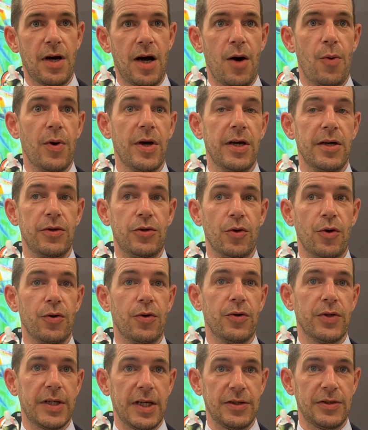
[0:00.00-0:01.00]
Our
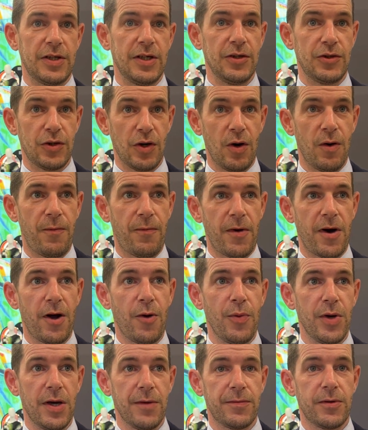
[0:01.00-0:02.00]
internal testing so
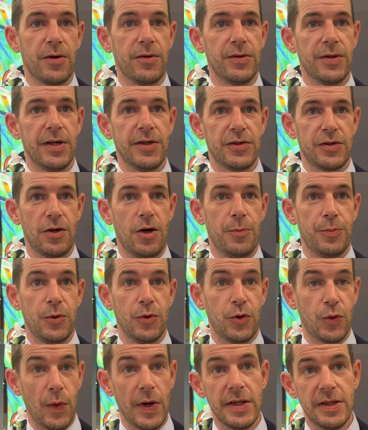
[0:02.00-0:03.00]
far, we have done this up
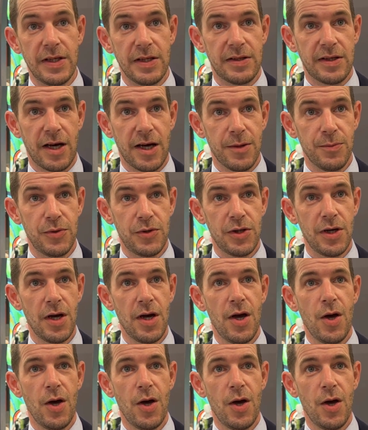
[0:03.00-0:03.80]
to 20 times